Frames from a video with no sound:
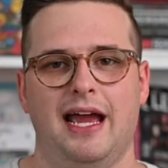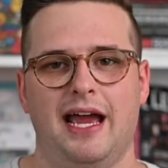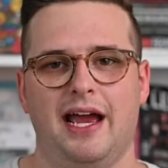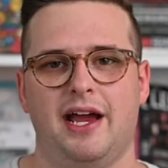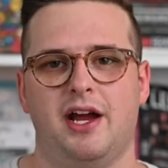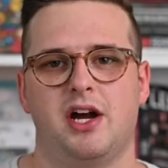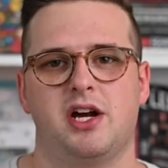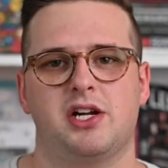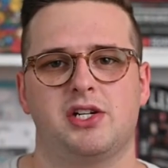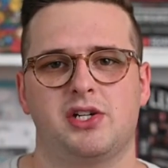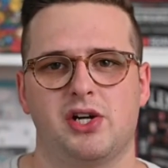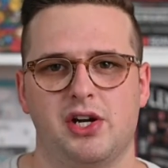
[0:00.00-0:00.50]

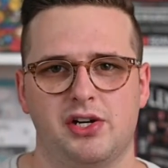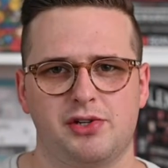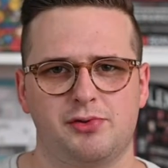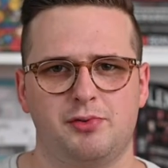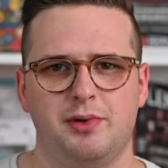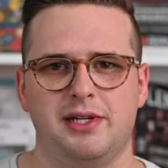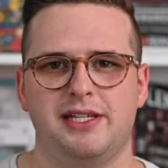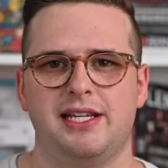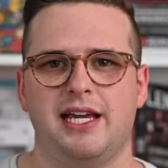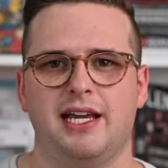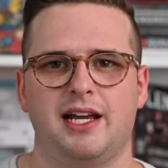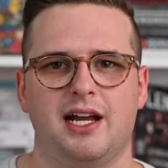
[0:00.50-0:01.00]
At Hush Hush,
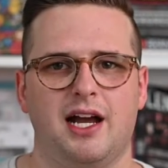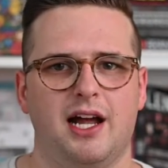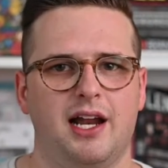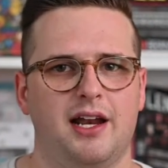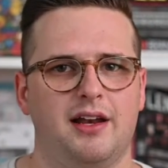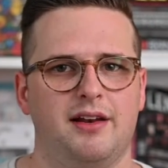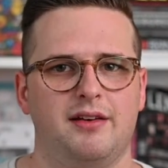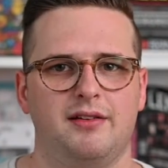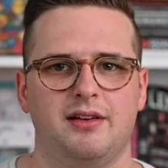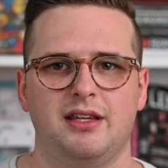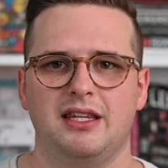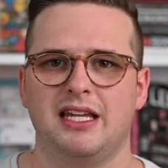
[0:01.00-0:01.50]
we take
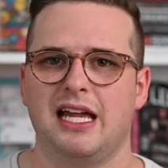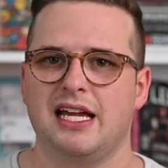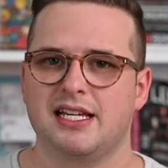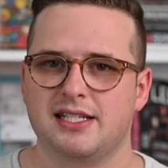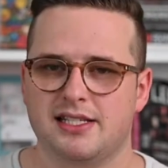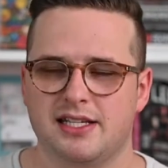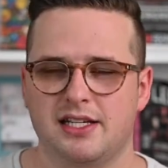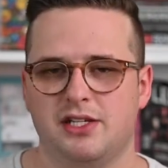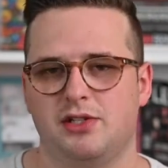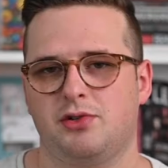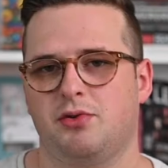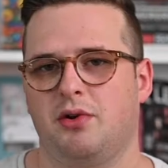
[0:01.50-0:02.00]
on
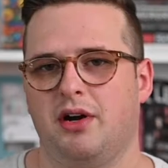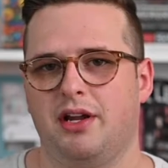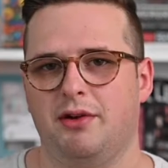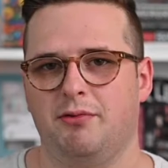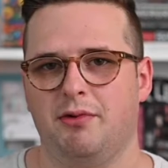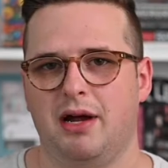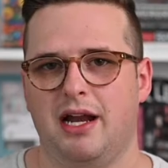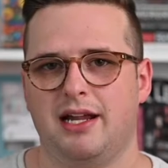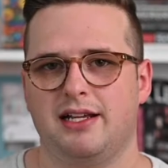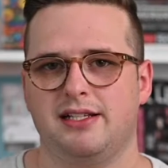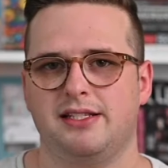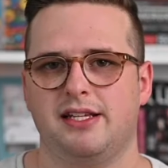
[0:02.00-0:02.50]
less than 20
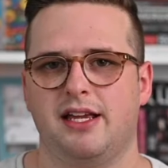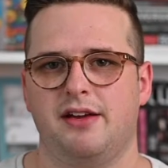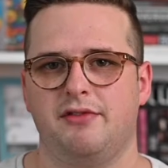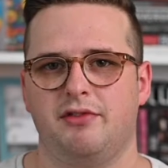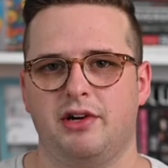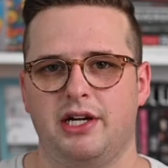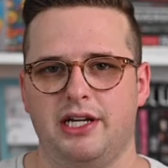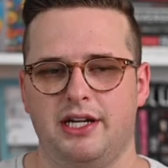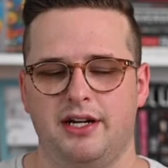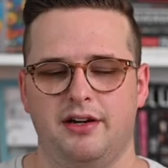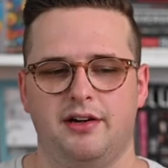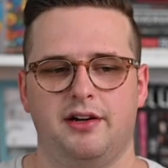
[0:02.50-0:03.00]
weddings
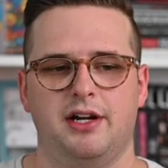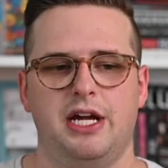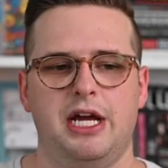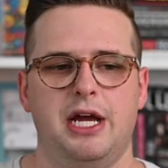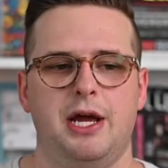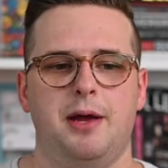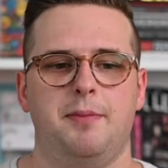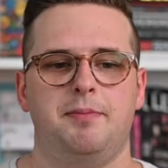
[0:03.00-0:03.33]
every year